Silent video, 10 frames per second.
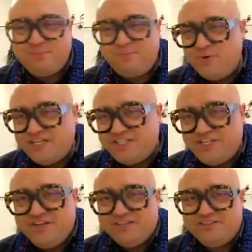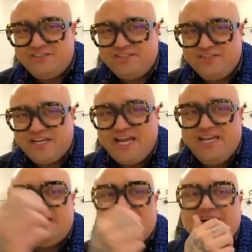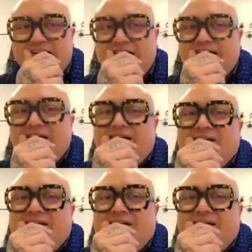to supporting students. Okay, so